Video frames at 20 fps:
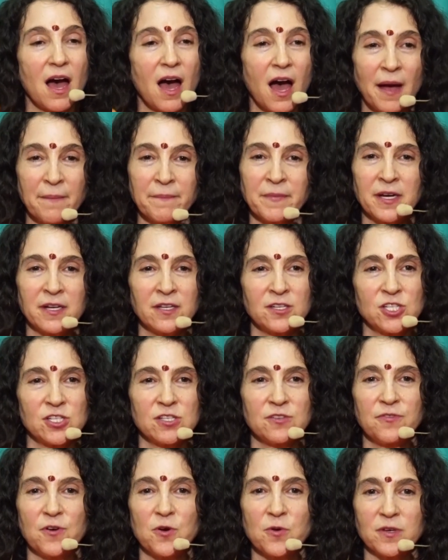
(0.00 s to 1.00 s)
I'm going to
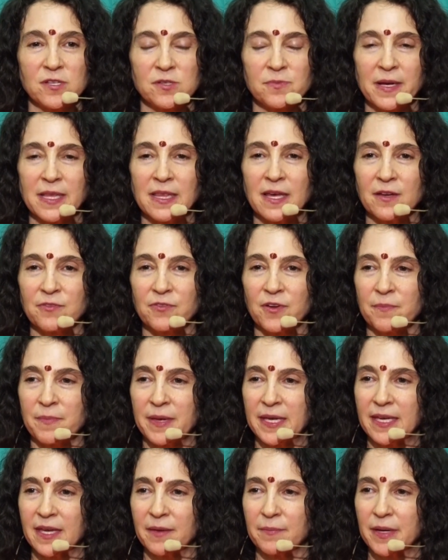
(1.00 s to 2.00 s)
just focus my life on
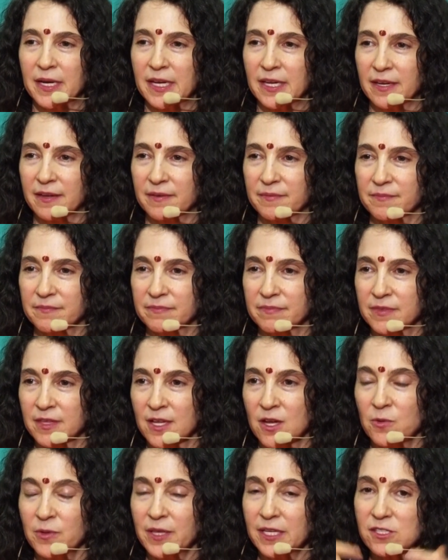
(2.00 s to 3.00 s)
making money.
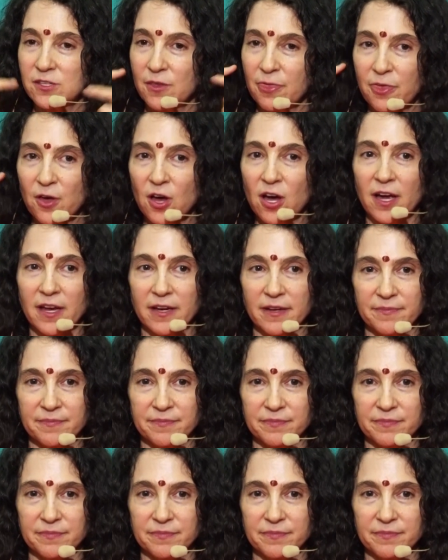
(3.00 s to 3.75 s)
Well, that's a thought.